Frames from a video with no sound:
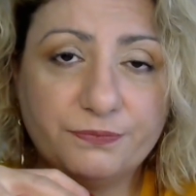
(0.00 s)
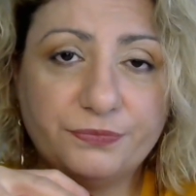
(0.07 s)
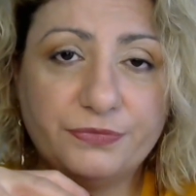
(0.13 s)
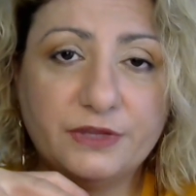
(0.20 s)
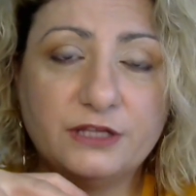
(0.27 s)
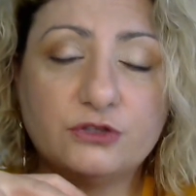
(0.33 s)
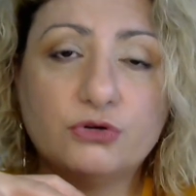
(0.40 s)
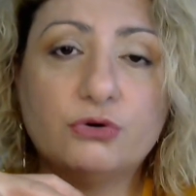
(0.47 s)

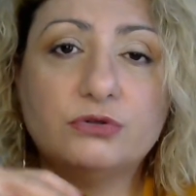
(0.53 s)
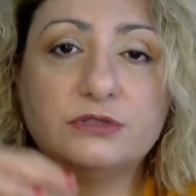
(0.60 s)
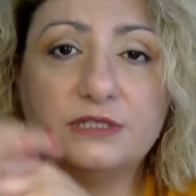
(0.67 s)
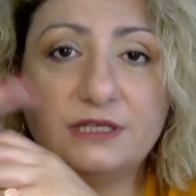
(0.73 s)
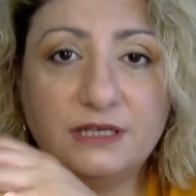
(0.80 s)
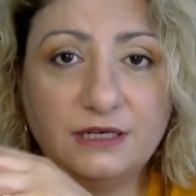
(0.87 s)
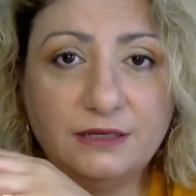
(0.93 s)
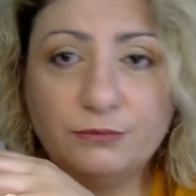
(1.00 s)
They told
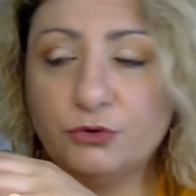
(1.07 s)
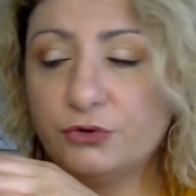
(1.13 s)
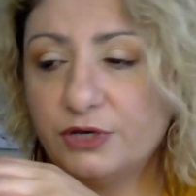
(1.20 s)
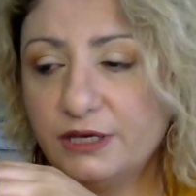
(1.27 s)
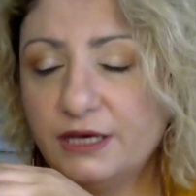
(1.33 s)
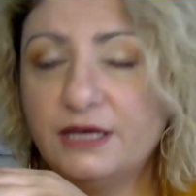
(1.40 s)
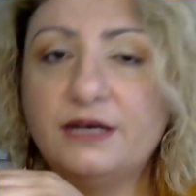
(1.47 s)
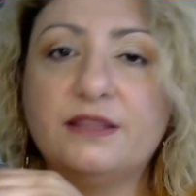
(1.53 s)
him or
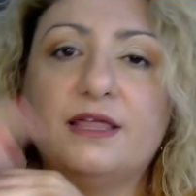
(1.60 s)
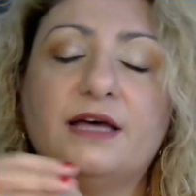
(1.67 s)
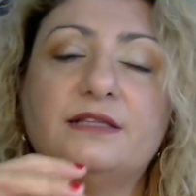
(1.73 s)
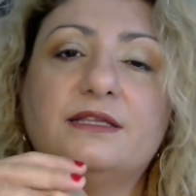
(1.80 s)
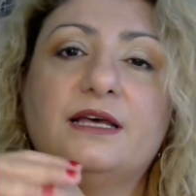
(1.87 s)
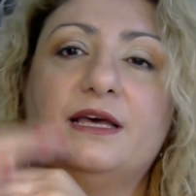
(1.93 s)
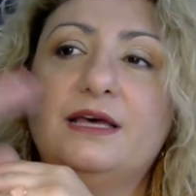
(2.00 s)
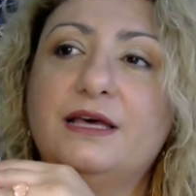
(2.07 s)
her
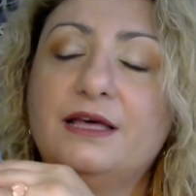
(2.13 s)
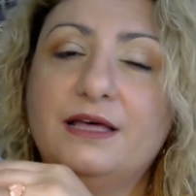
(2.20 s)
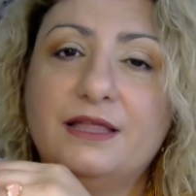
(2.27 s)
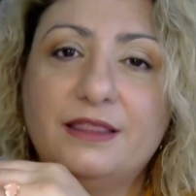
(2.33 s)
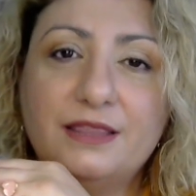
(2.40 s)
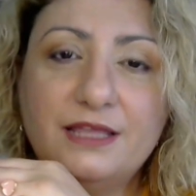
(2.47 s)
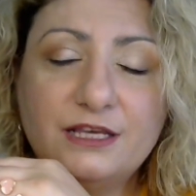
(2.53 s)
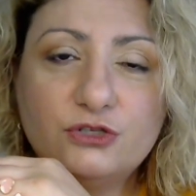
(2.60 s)
that
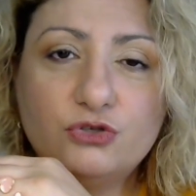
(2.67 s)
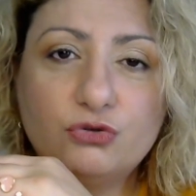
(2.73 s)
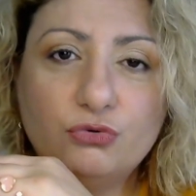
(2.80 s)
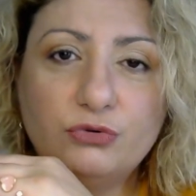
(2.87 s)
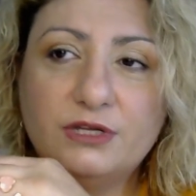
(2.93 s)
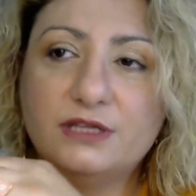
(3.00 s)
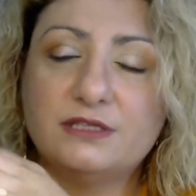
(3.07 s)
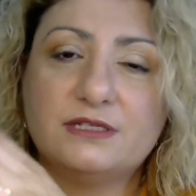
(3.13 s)
these
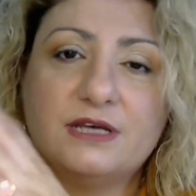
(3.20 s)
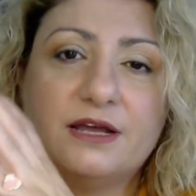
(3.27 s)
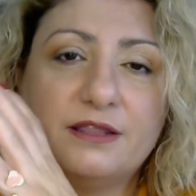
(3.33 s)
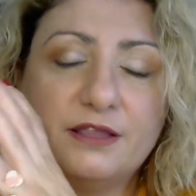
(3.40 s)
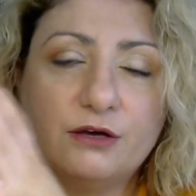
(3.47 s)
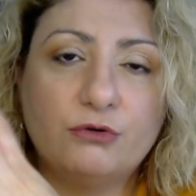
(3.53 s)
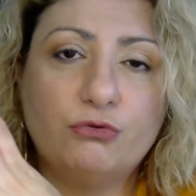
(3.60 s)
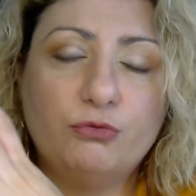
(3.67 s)
students are the
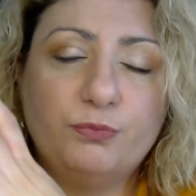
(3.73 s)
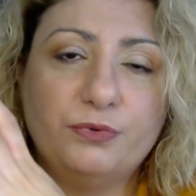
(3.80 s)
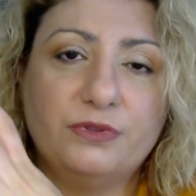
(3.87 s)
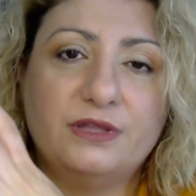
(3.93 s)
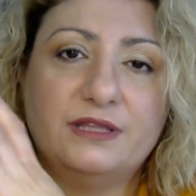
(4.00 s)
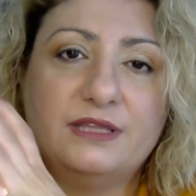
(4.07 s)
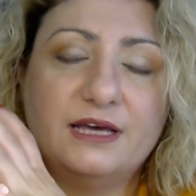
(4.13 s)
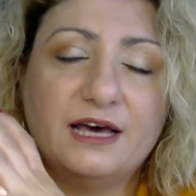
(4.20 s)
group
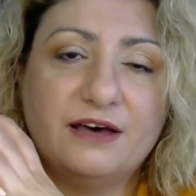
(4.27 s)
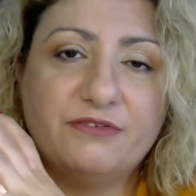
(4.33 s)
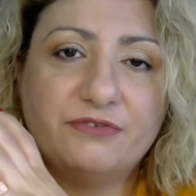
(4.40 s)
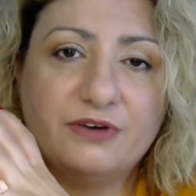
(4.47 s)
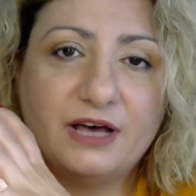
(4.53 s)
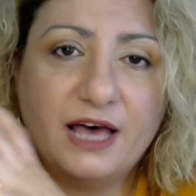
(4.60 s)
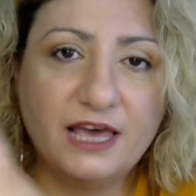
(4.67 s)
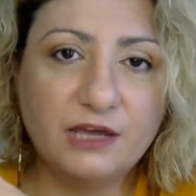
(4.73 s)
that they have
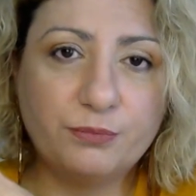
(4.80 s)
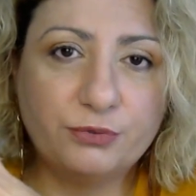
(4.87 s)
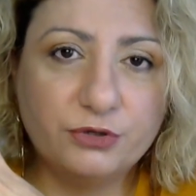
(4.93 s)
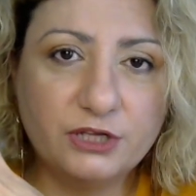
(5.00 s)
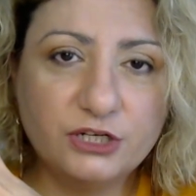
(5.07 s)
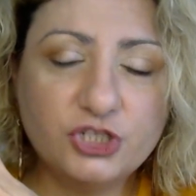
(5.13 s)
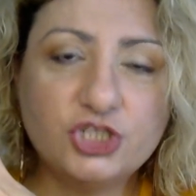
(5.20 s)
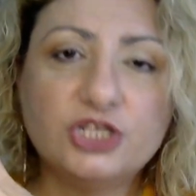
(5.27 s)
higher
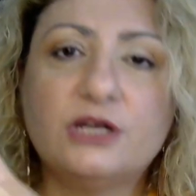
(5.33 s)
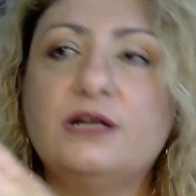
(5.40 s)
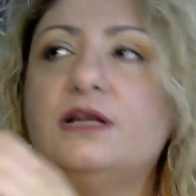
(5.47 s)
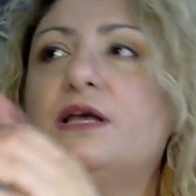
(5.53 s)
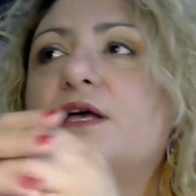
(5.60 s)
potential,